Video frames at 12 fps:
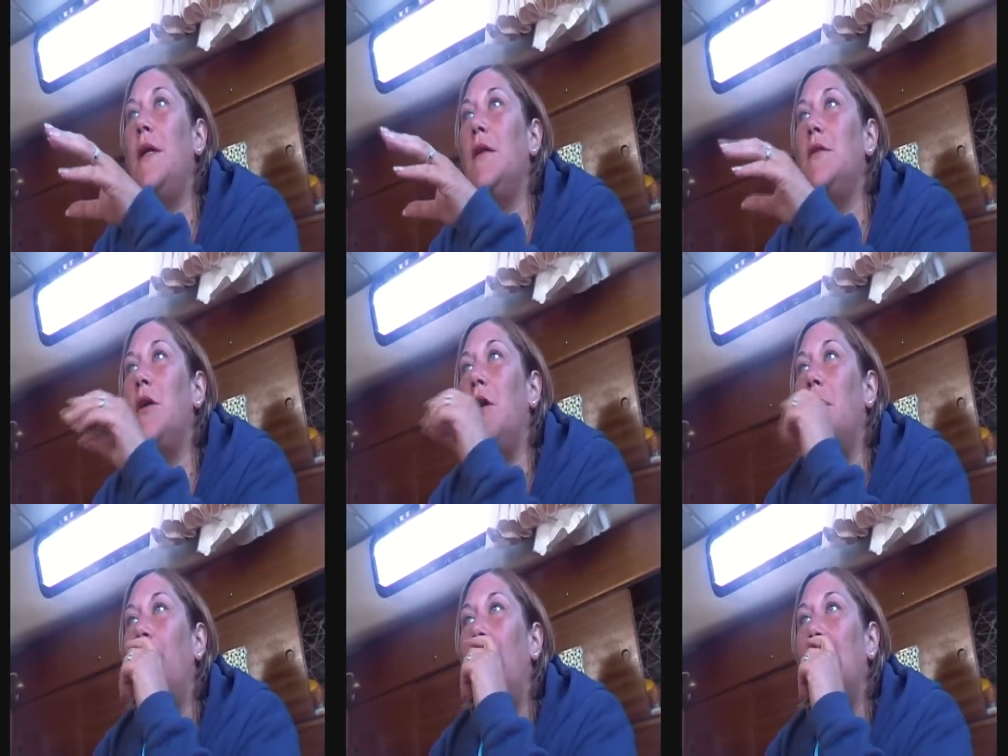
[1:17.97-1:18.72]
being in
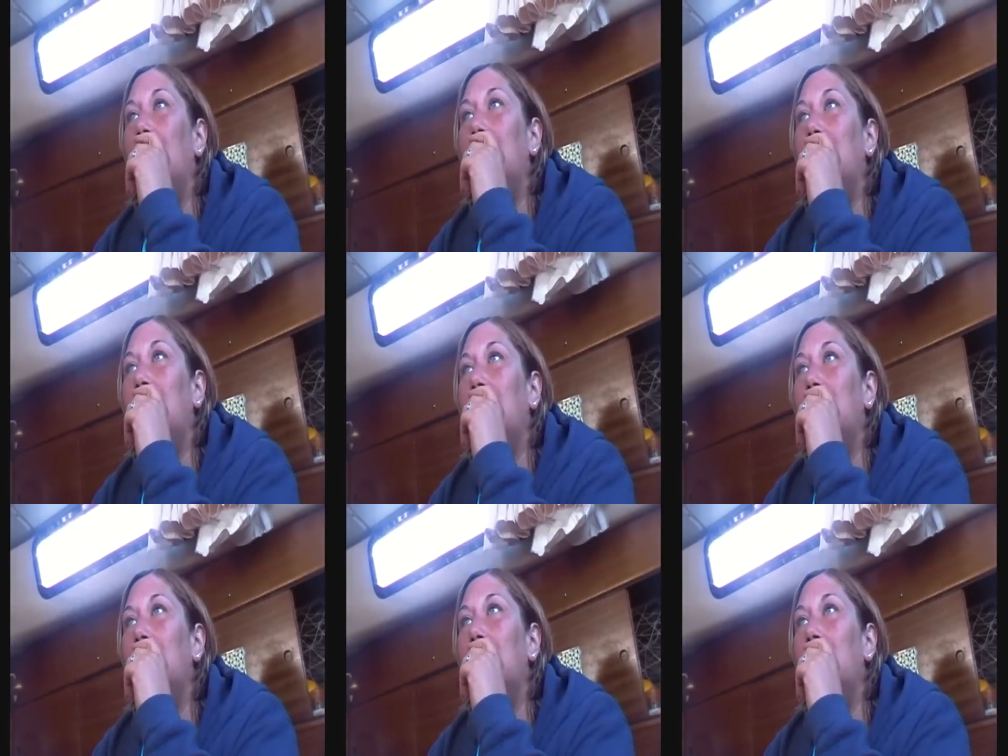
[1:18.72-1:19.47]
dark
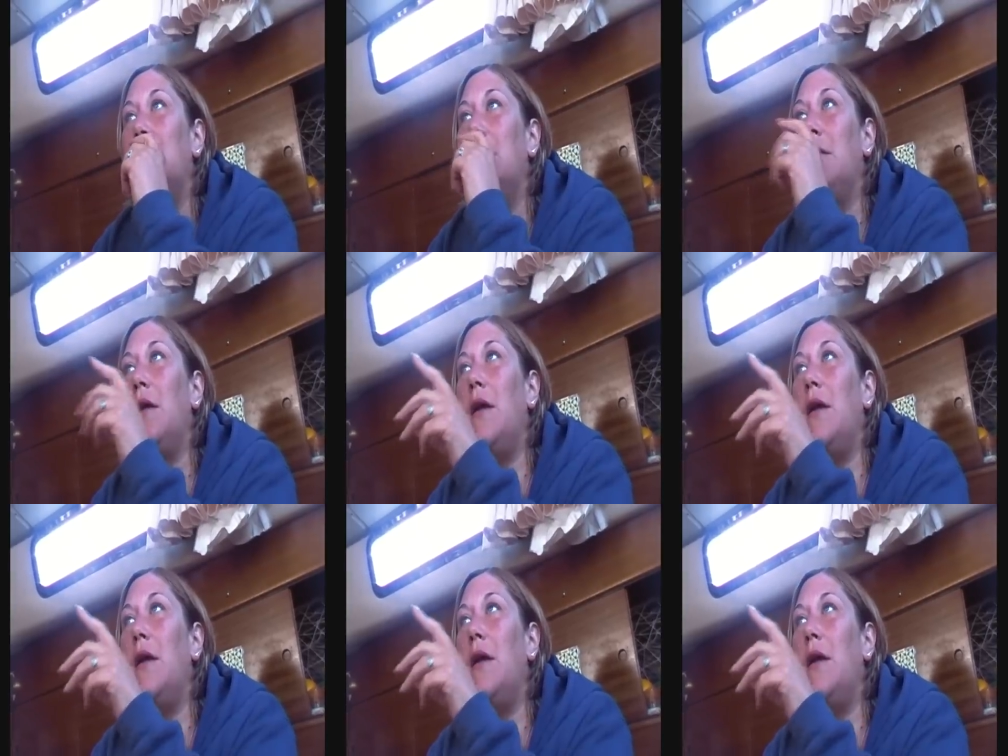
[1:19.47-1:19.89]
places.